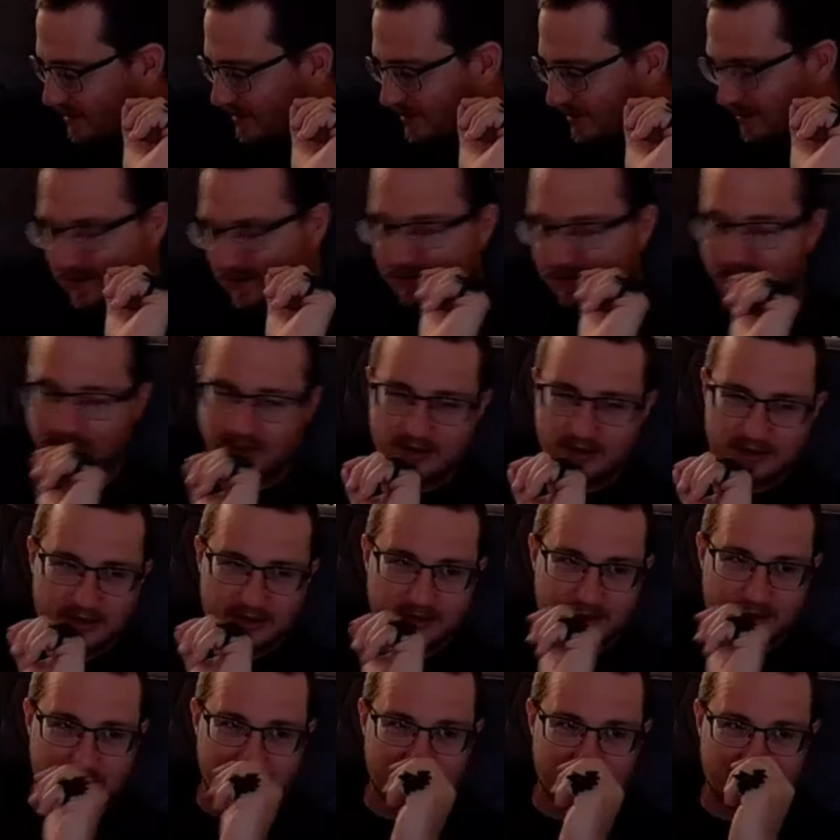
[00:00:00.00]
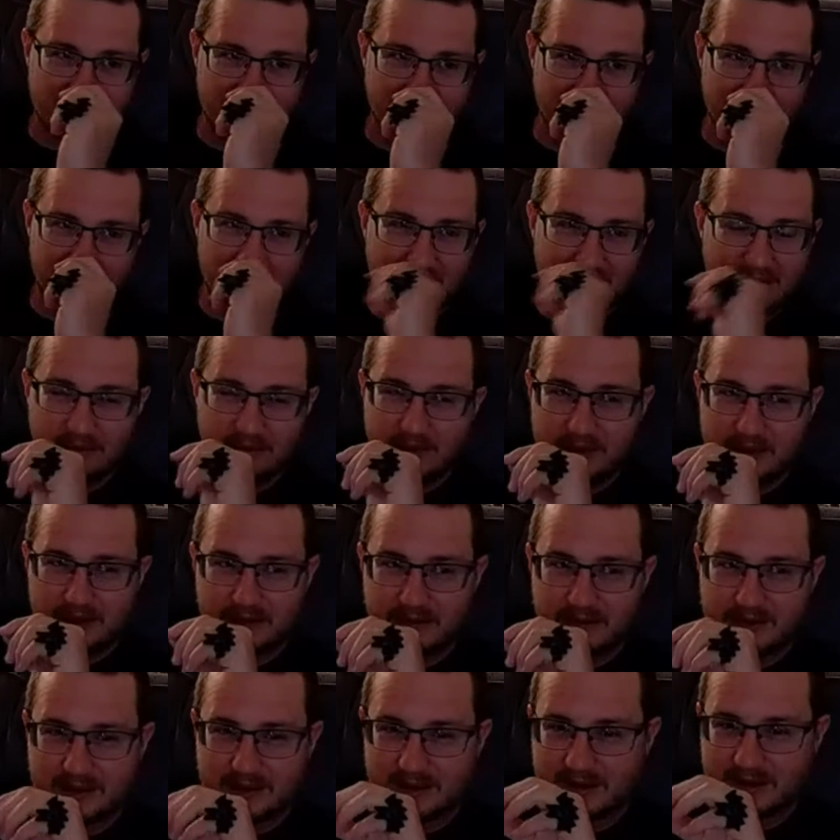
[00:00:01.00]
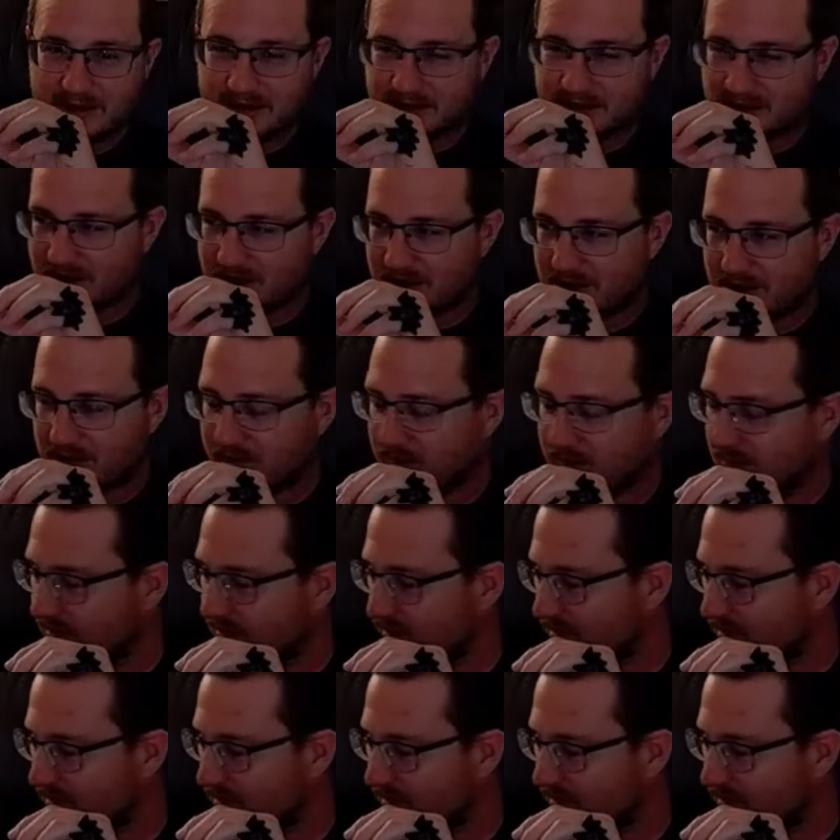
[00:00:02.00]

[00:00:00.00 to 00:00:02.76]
It's been a long time since I've seen it, but I don't believe it's the same.